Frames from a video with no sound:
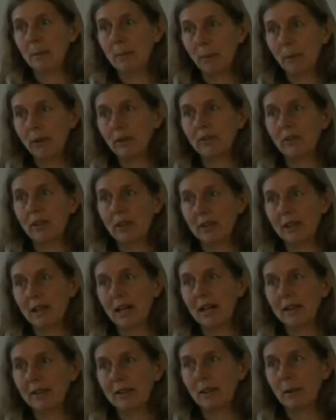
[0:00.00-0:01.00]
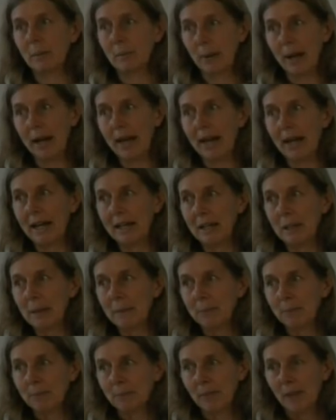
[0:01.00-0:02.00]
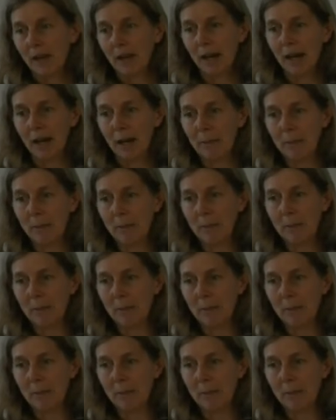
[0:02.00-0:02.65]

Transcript: policy in the London plan, that